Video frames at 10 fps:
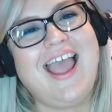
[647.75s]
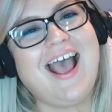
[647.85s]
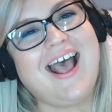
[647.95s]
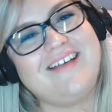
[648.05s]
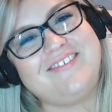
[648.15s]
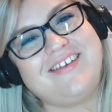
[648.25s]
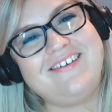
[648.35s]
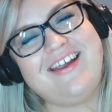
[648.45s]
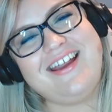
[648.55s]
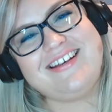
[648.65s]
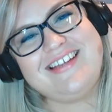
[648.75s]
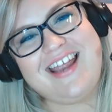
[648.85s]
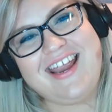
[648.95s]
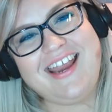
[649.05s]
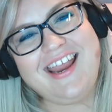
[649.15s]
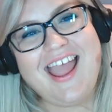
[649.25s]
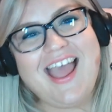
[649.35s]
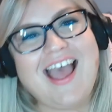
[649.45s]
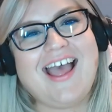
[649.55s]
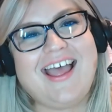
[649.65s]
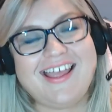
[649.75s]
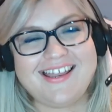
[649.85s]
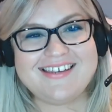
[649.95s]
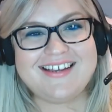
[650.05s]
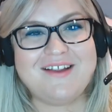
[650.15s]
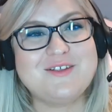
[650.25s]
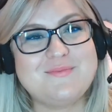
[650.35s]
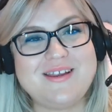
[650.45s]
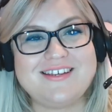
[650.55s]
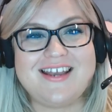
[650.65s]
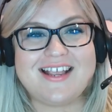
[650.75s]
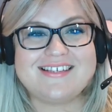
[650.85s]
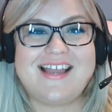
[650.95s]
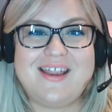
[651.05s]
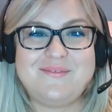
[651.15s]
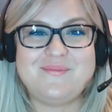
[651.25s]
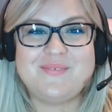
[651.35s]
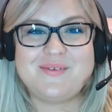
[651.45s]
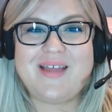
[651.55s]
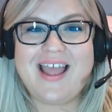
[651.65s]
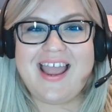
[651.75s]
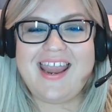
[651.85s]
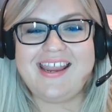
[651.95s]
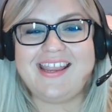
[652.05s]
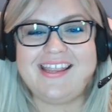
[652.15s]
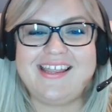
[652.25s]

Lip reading: Have a great day, and I will speak to you next time. Goodbye.